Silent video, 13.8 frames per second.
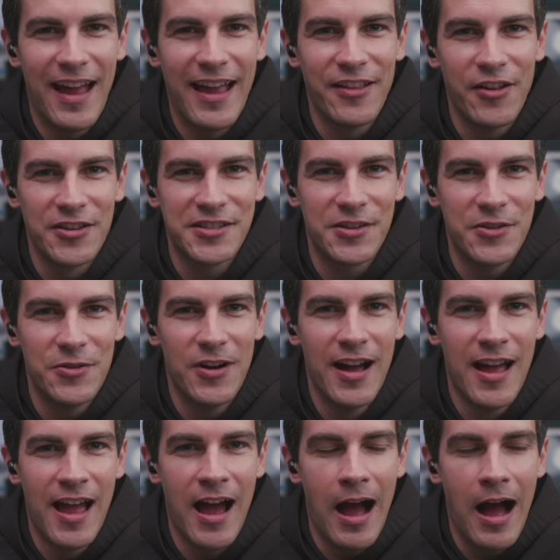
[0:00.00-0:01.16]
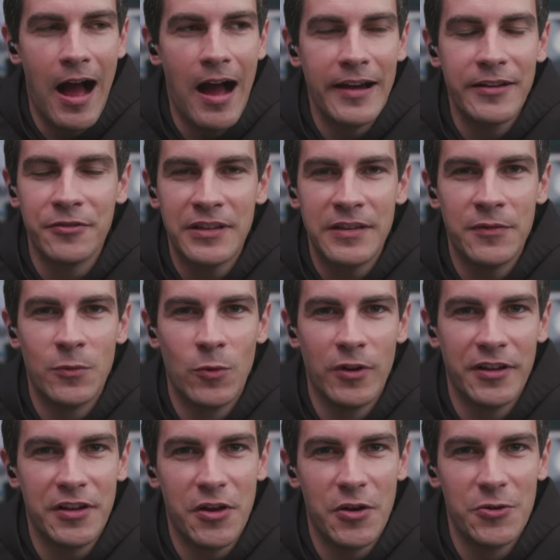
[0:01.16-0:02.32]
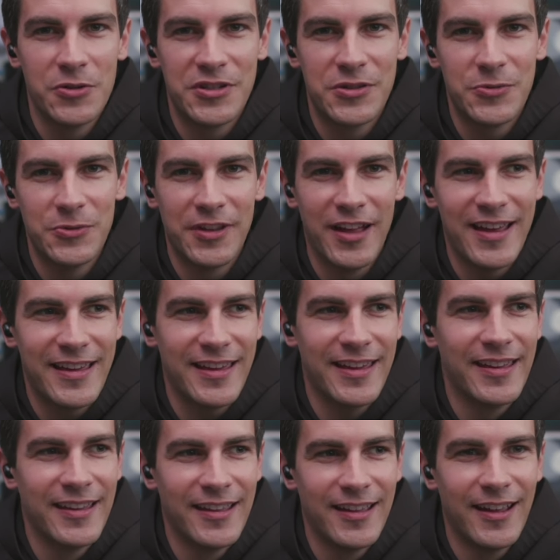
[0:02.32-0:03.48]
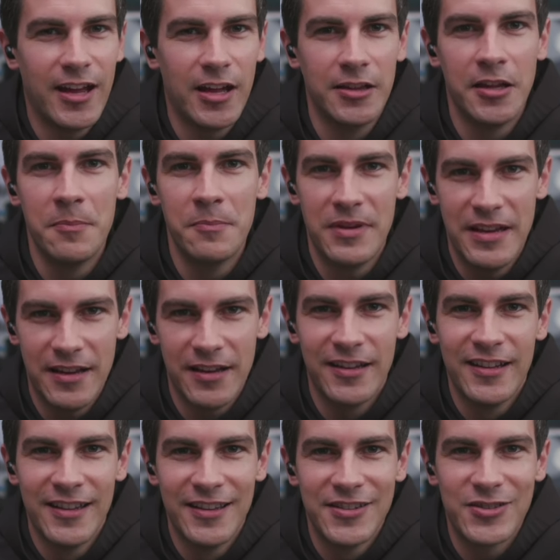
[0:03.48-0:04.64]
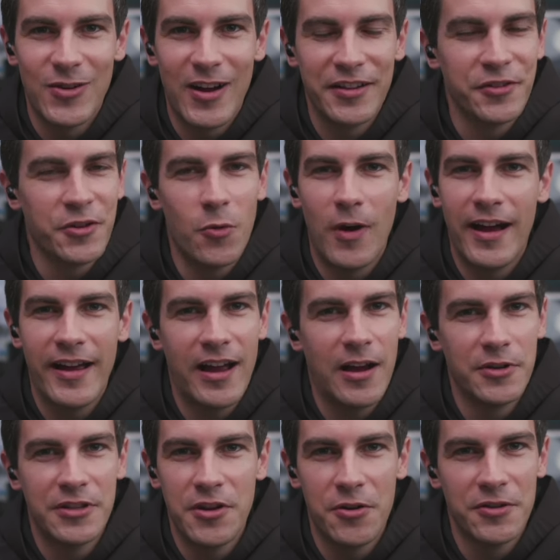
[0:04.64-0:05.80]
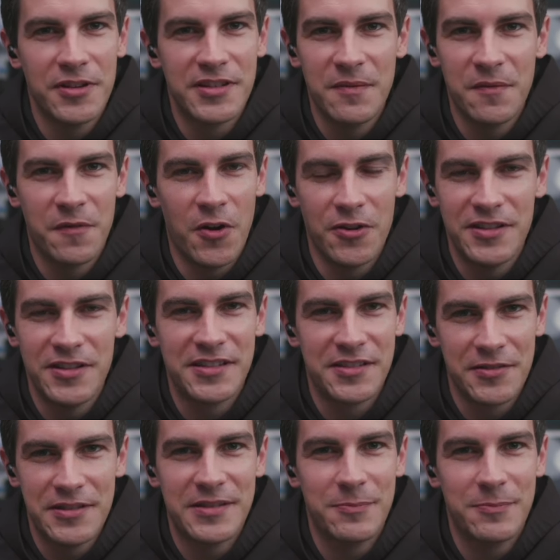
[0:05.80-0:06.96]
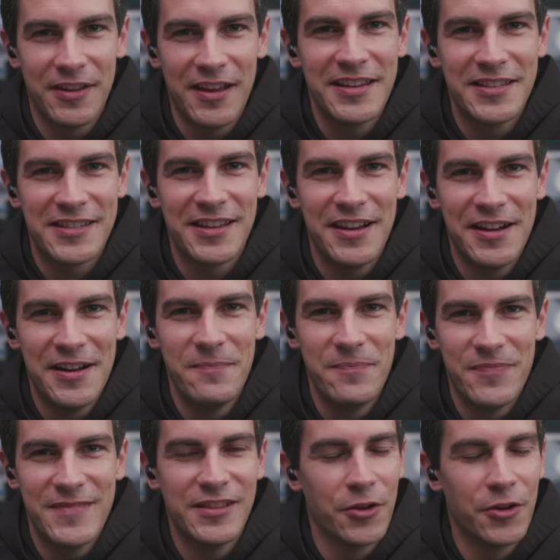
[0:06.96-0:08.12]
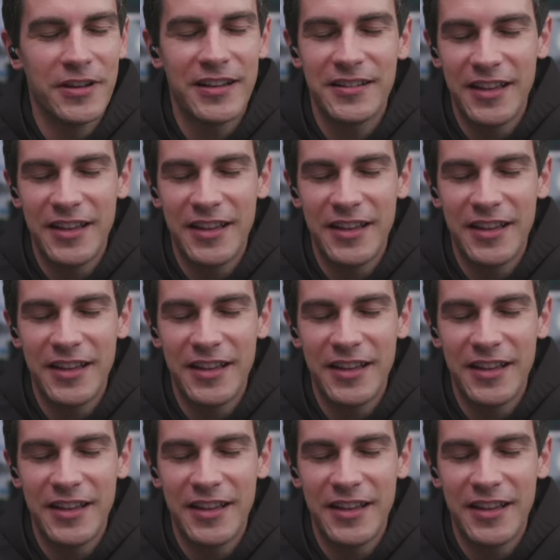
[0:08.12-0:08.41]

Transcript: And also, I don't even want to go to, like, Colombia, so I don't know why I would go to some far distant place. Learning